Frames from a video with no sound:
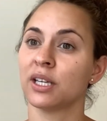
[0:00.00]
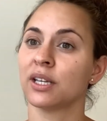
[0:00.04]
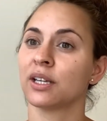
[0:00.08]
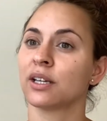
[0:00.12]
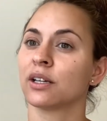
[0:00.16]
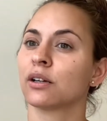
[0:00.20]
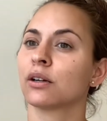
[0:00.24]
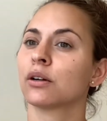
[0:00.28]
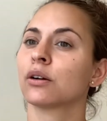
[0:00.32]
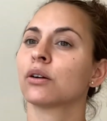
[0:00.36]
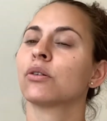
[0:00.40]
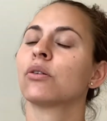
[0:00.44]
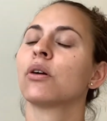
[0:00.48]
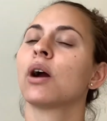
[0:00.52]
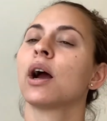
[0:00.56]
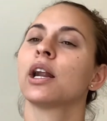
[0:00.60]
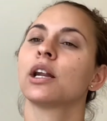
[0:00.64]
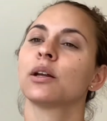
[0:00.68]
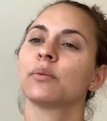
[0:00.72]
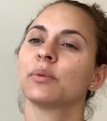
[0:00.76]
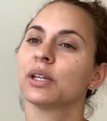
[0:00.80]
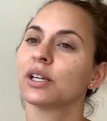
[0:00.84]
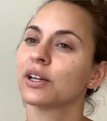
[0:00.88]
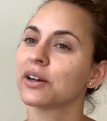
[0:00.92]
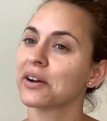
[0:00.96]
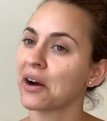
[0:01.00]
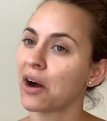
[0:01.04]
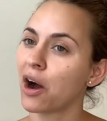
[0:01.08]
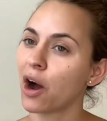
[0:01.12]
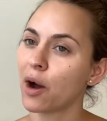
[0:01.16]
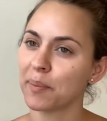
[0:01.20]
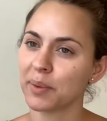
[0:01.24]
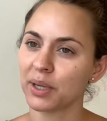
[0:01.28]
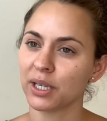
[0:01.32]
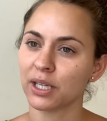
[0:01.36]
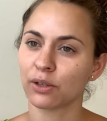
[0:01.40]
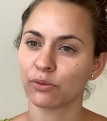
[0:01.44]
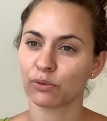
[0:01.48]
incredibly
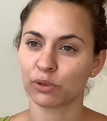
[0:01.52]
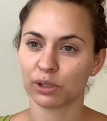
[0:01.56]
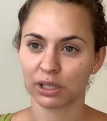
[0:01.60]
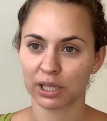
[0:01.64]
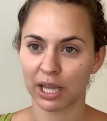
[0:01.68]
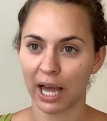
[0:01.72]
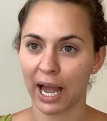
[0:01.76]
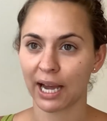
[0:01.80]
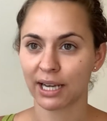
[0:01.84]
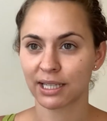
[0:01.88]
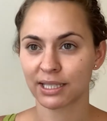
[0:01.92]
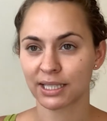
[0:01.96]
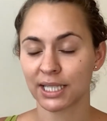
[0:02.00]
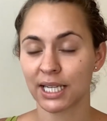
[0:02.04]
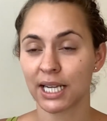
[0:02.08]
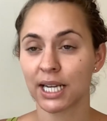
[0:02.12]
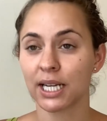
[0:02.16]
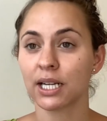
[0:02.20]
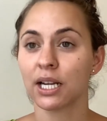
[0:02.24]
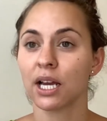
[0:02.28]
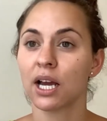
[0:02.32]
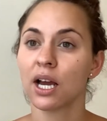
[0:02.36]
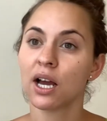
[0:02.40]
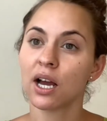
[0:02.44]
calming and relaxing,